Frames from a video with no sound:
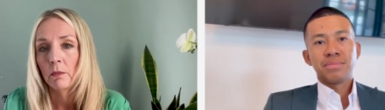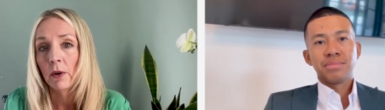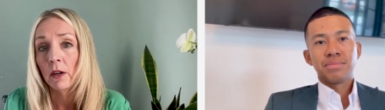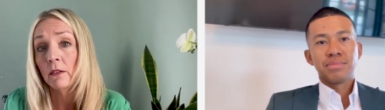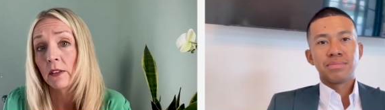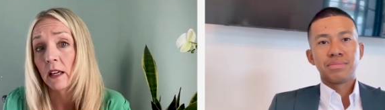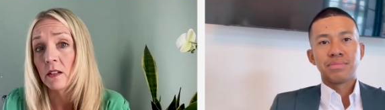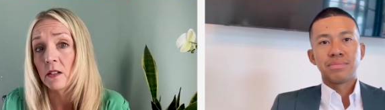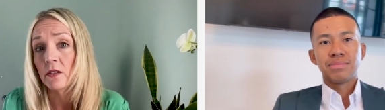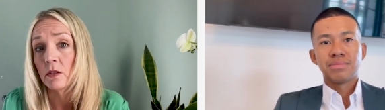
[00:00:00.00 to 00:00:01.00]
Speaker 1: Part of that
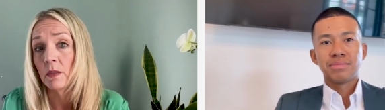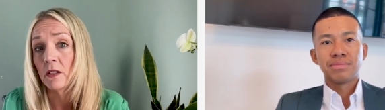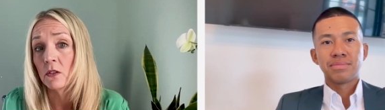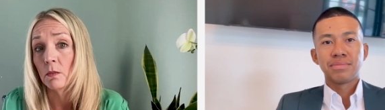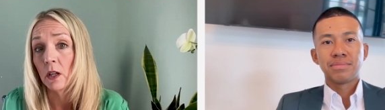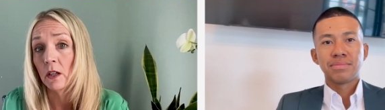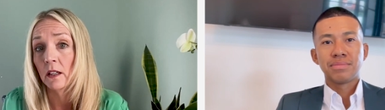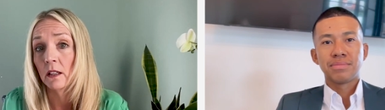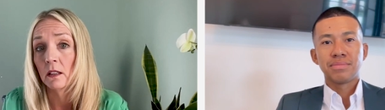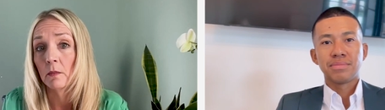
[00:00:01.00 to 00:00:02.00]
is also because your
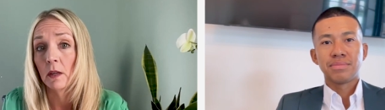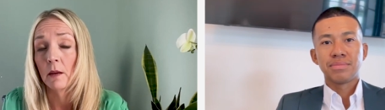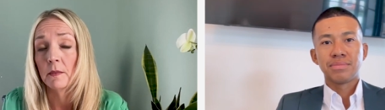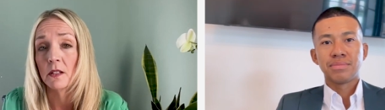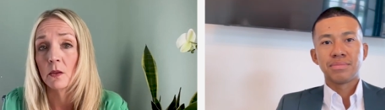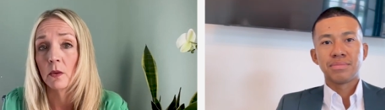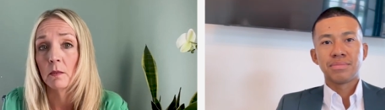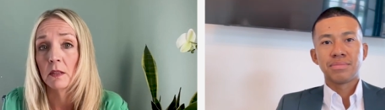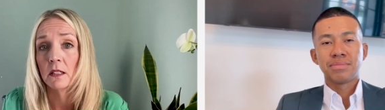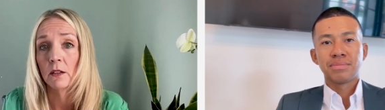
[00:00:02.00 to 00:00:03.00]
market in the Bahamas is quite
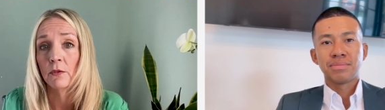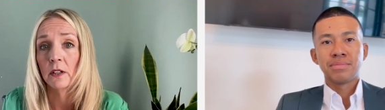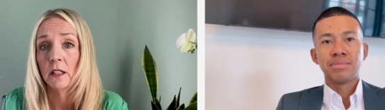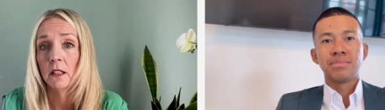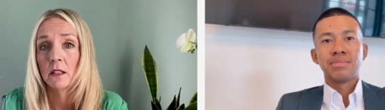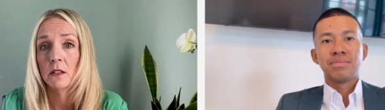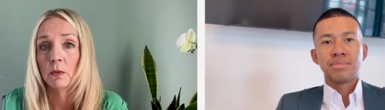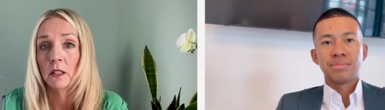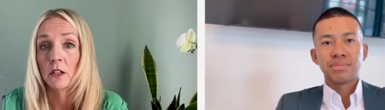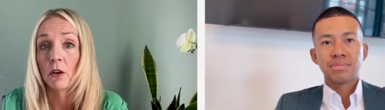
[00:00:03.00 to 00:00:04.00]
a bit different. It's
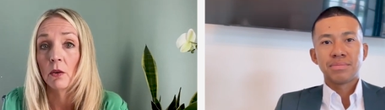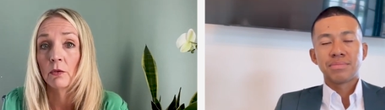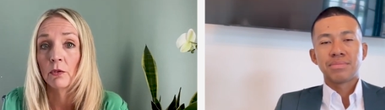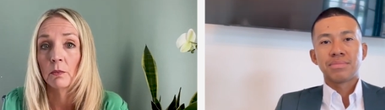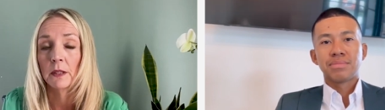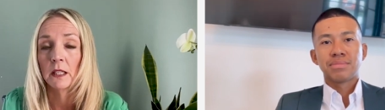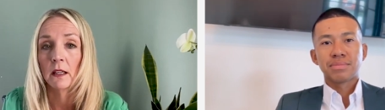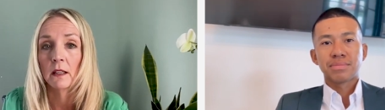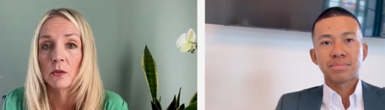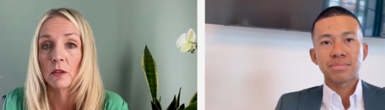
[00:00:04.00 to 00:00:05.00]
really known for
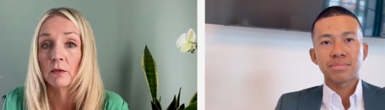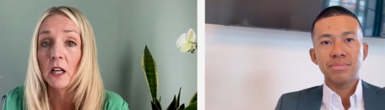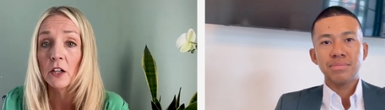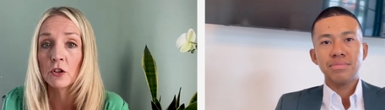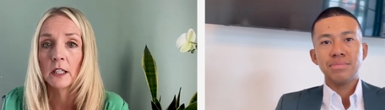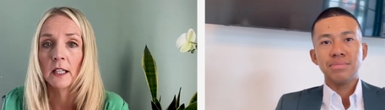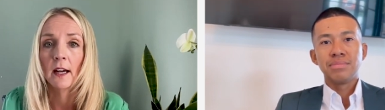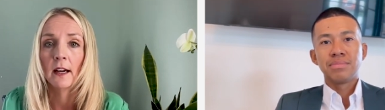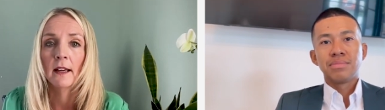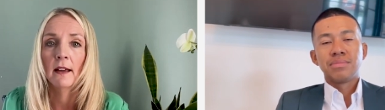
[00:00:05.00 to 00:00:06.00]
being sort of luxury and
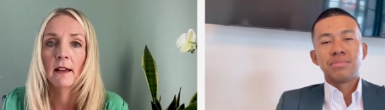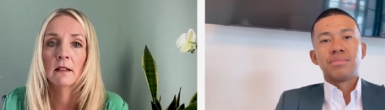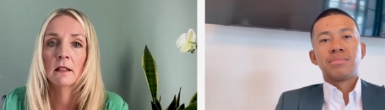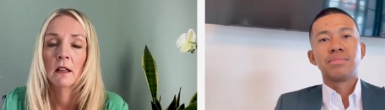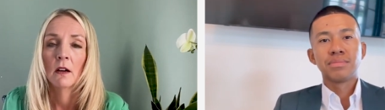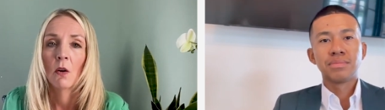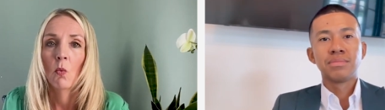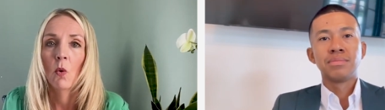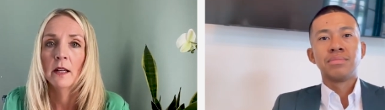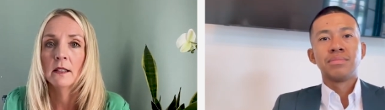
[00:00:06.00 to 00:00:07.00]
high end.
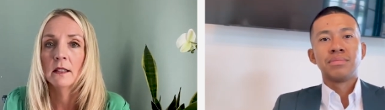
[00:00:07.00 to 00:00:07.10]
What